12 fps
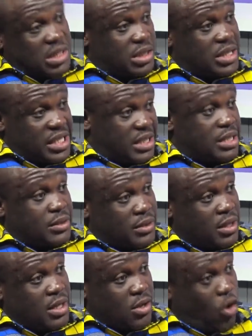this
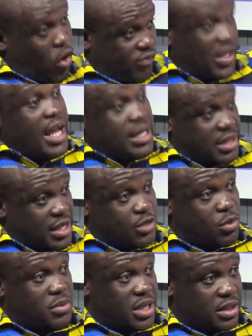detail off mm-hmm. the N T
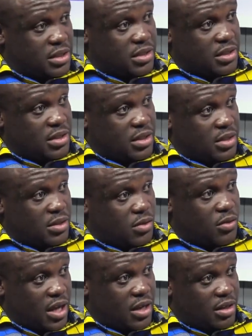A's website.
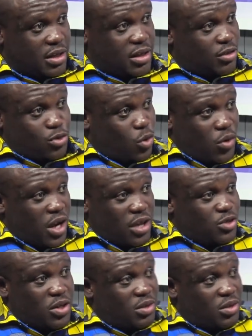Mm-hmm. Okay? So uh, it's